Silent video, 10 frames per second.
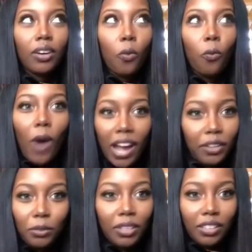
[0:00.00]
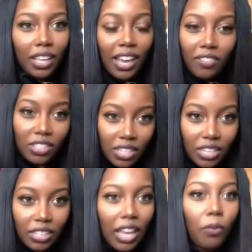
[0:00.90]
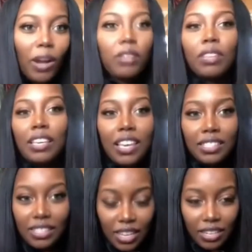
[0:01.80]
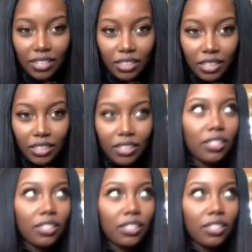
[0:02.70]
Why you think they haven't said, like, you think he hasn't said anything?